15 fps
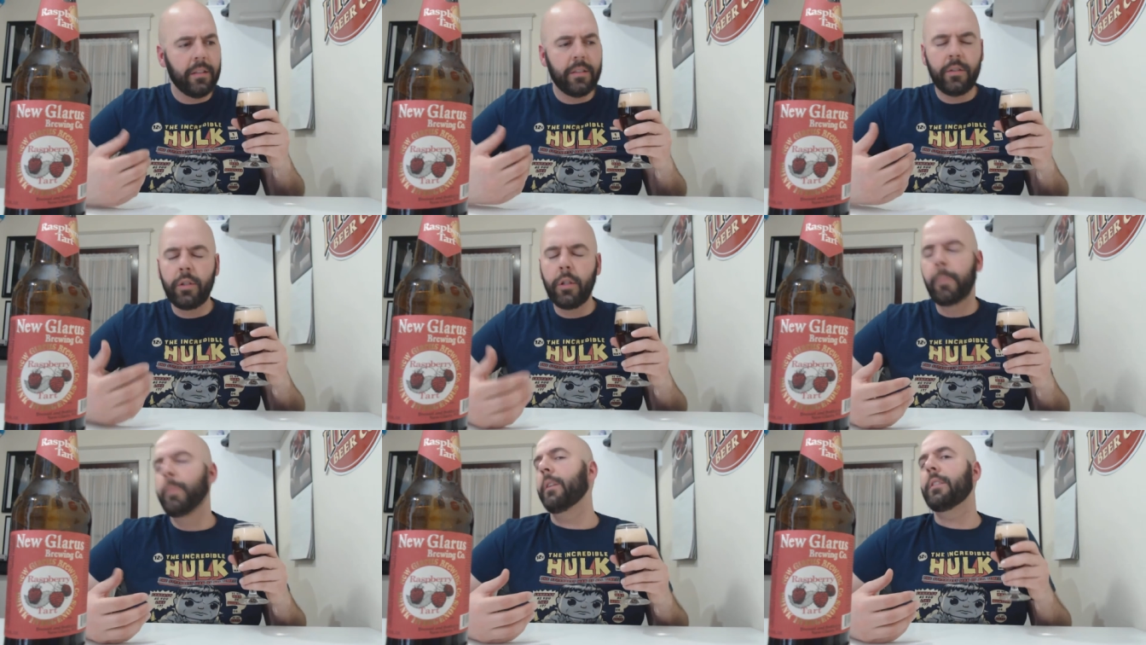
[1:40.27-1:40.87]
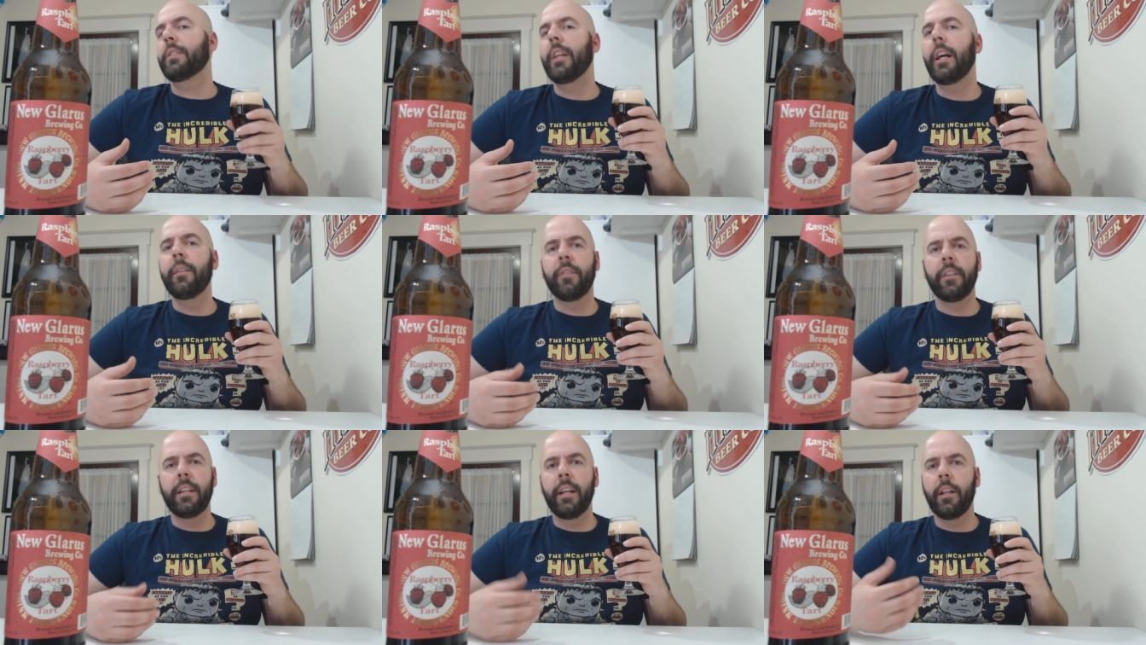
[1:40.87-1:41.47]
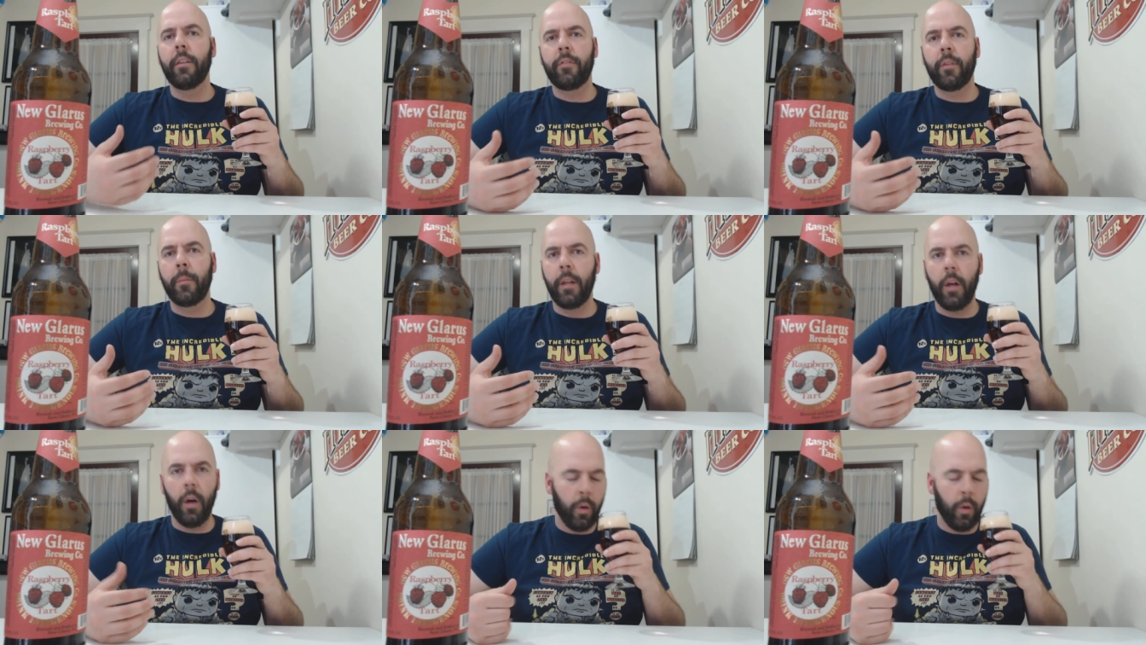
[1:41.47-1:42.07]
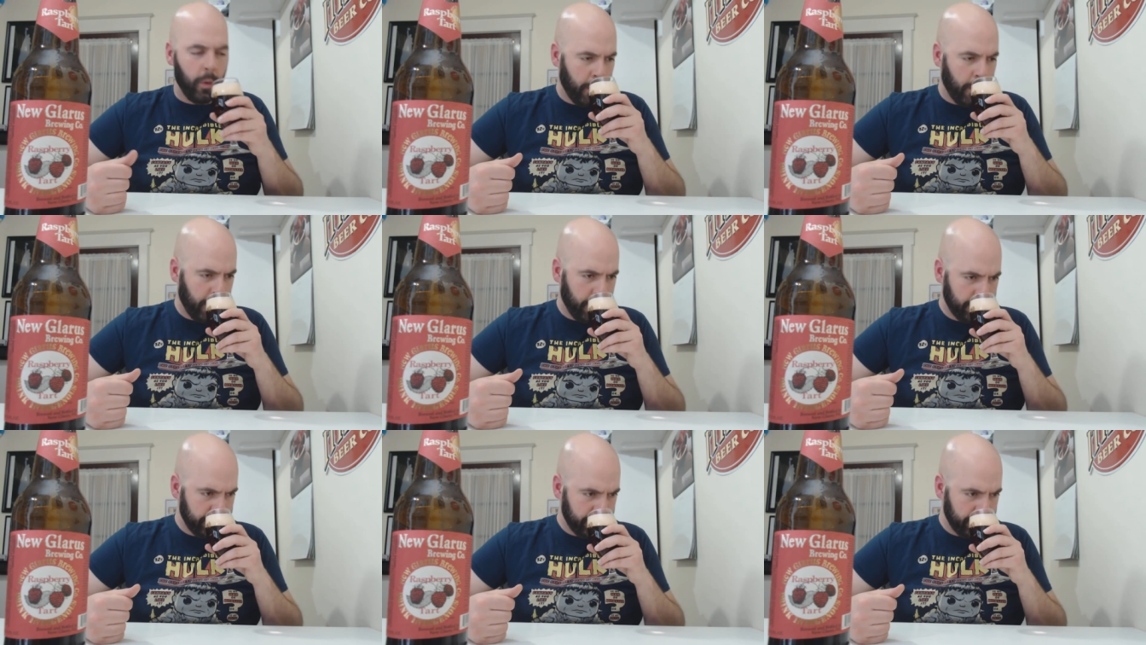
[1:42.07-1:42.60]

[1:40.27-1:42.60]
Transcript: Super slight vanilla from the oak.